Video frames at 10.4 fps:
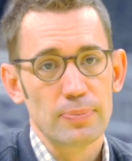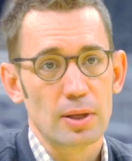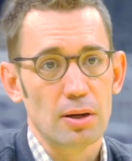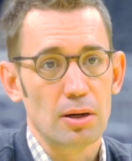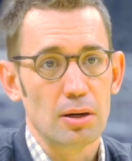
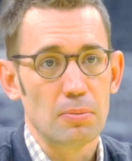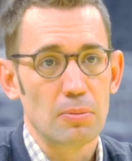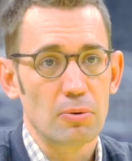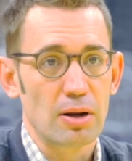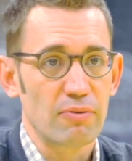
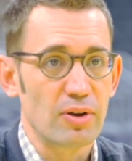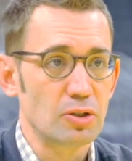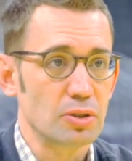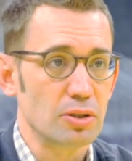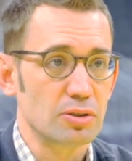Um,
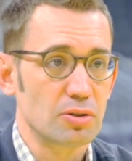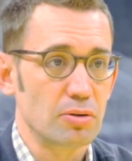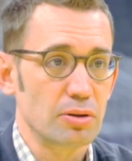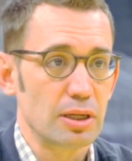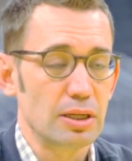renovation is
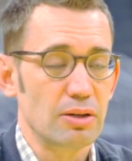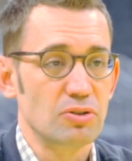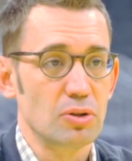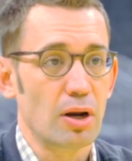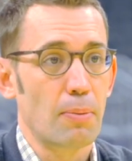certainly
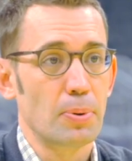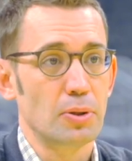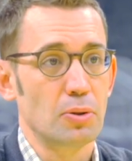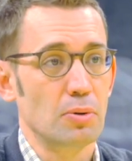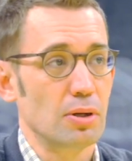gives you an
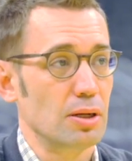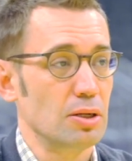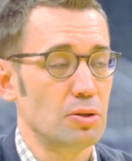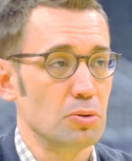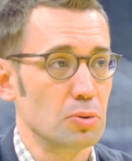
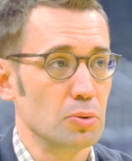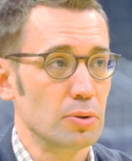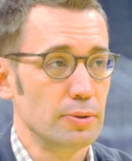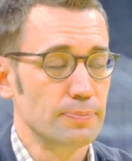opportunity to